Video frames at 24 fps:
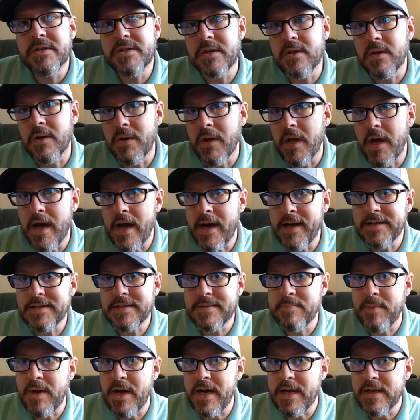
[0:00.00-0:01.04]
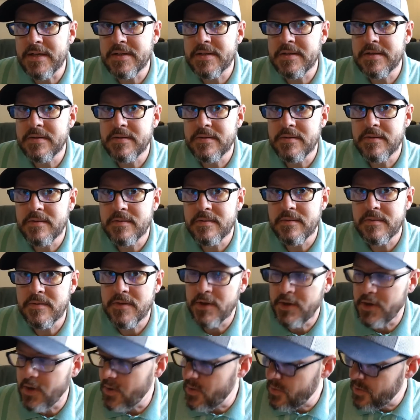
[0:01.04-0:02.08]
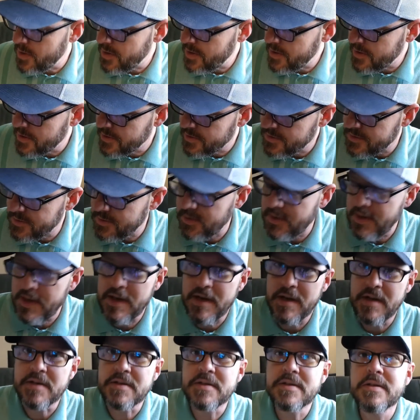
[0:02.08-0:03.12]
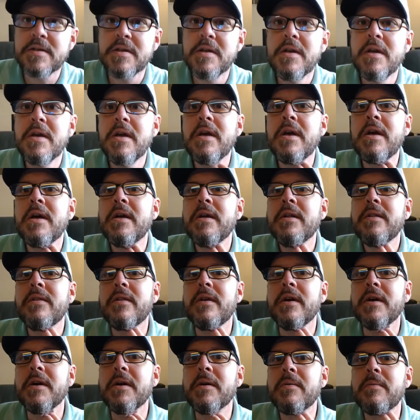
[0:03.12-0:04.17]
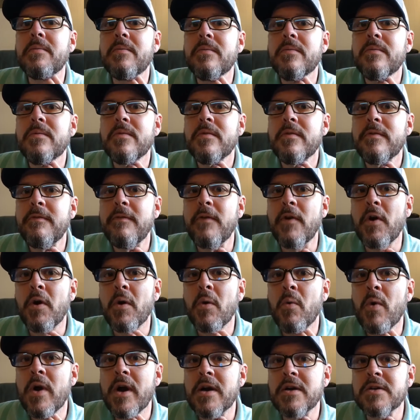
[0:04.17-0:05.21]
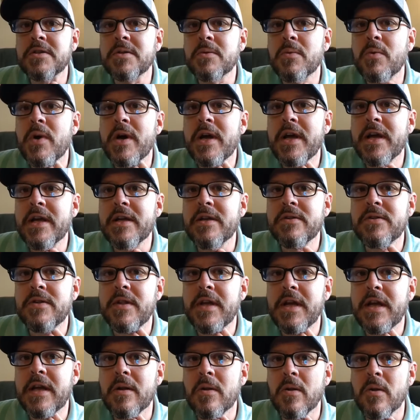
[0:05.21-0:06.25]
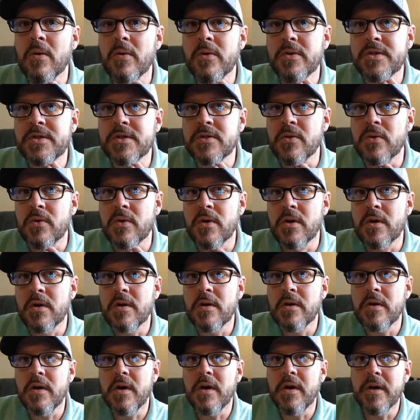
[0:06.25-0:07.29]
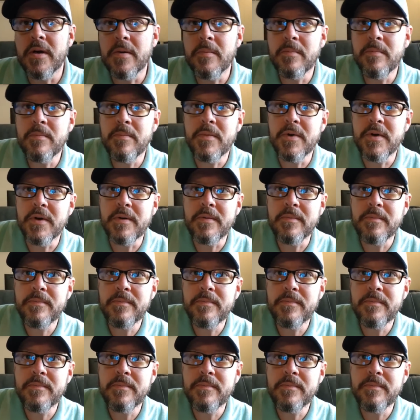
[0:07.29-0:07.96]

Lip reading: called hot spots. Dakota is, and it's the fur wears away and they get a little sore on them. But